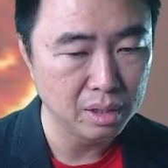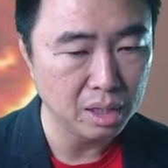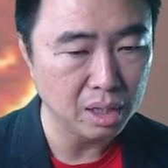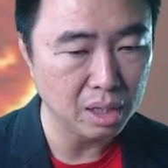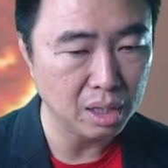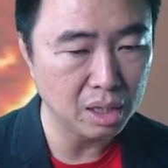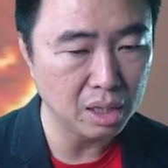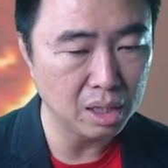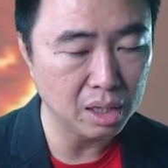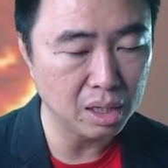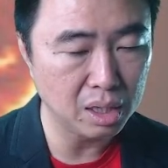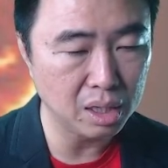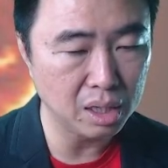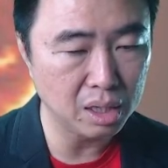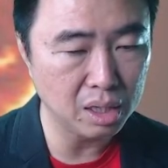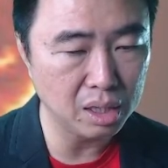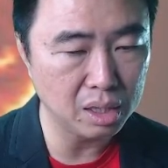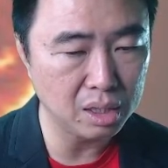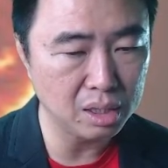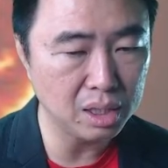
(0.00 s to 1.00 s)

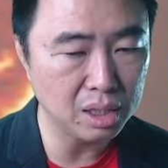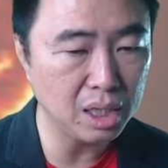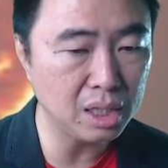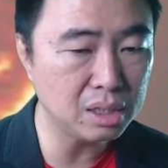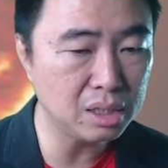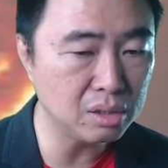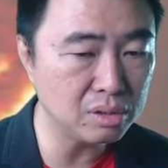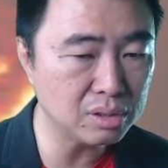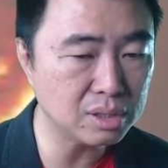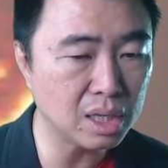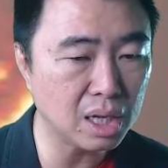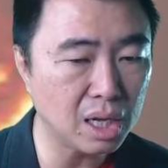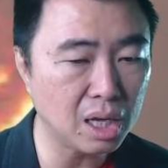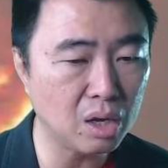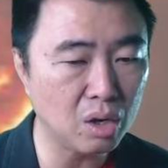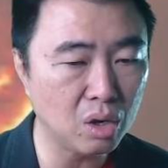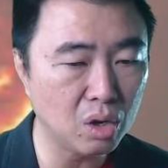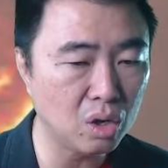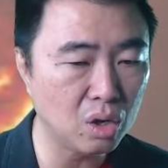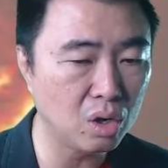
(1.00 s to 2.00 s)
Natal
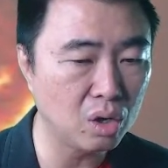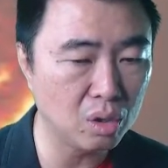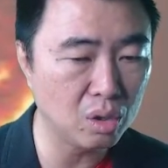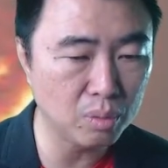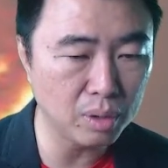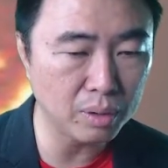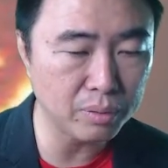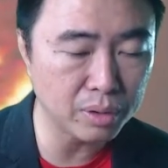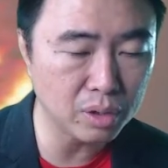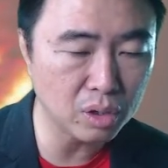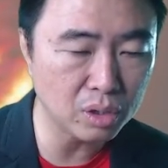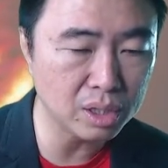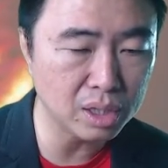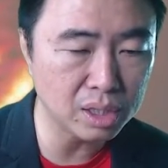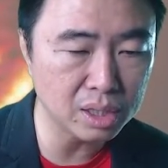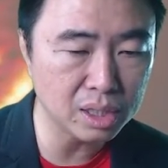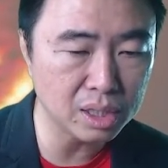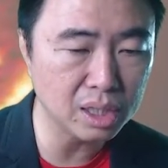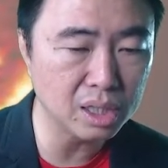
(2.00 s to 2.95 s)
star, or what we call the